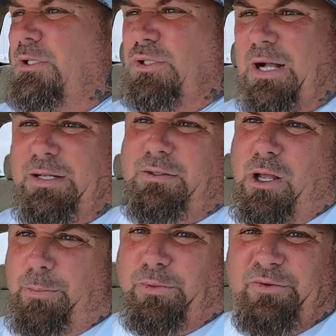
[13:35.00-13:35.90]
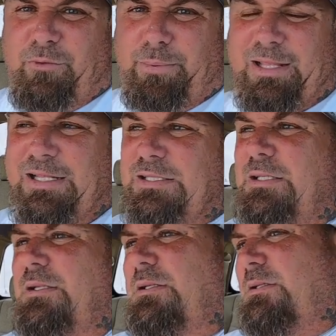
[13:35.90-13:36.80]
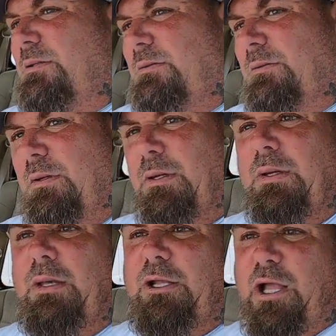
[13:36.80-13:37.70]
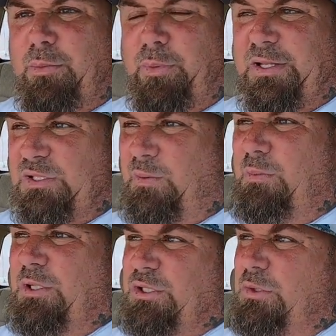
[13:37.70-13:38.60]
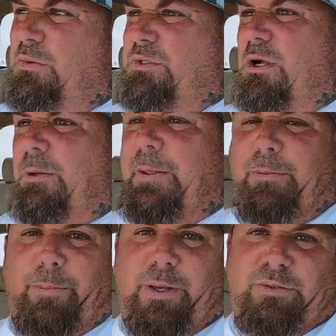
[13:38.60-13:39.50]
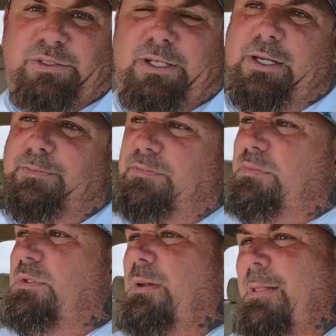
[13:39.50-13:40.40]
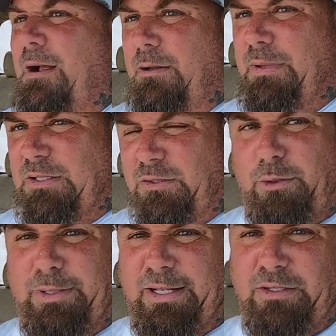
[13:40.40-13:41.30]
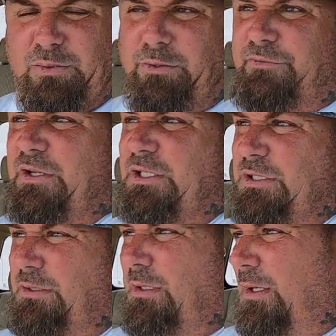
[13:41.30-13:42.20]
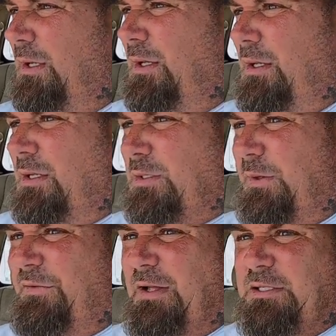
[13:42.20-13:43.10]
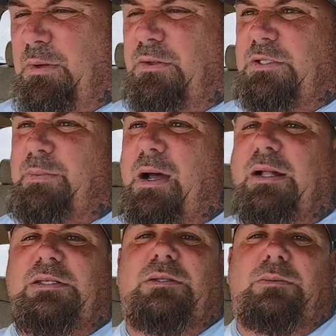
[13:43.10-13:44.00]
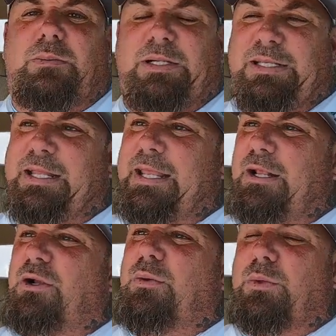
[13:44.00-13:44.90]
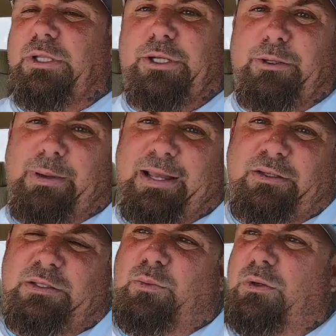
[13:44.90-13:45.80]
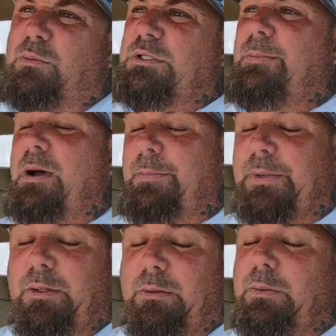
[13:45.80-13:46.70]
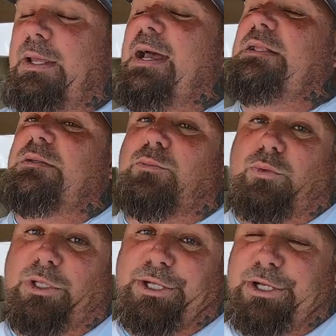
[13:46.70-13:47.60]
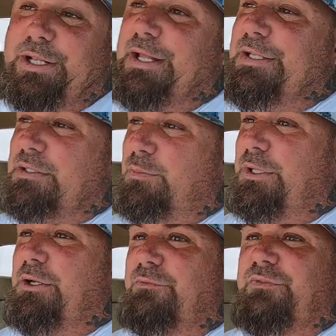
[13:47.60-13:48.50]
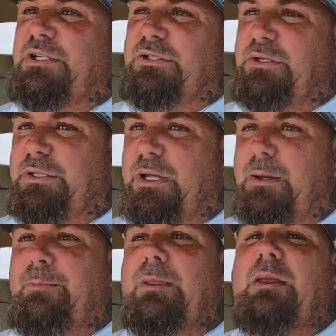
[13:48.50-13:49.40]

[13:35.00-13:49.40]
tried a couple different places. A couple places we went to, there was already people posted up. So I'm not gonna mess with nobody else when they're fishing. So we found some other spots. We did get on a really good bite this morning with some pompano. We had some really good hits, some really good fish hooked up.